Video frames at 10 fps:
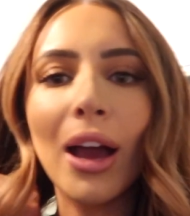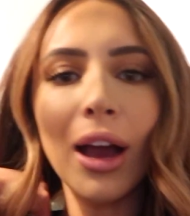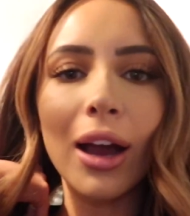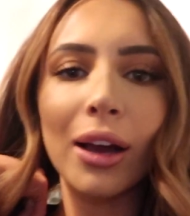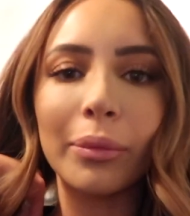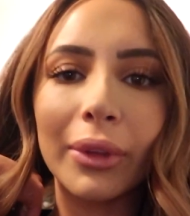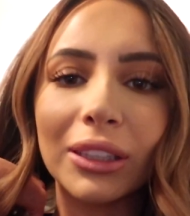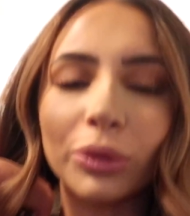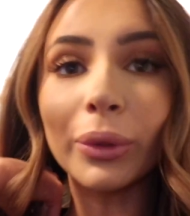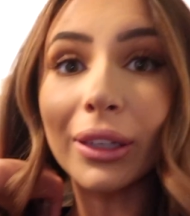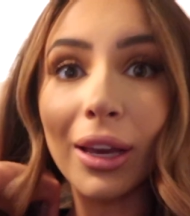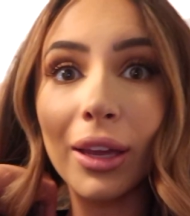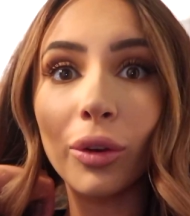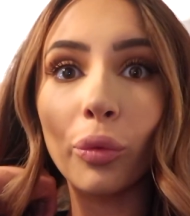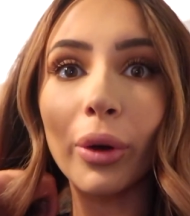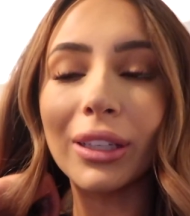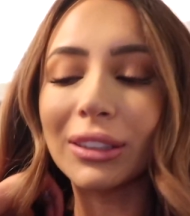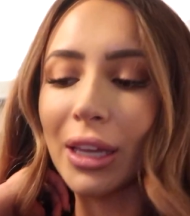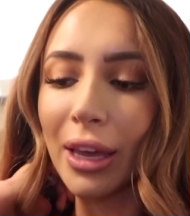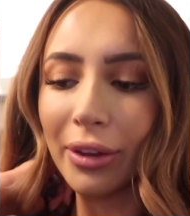This weekend was
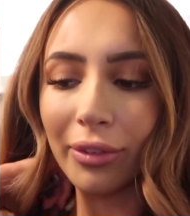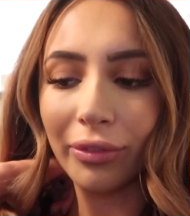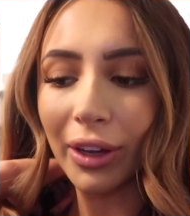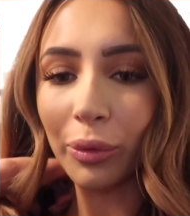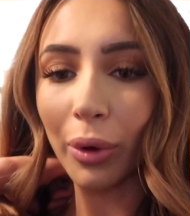a fun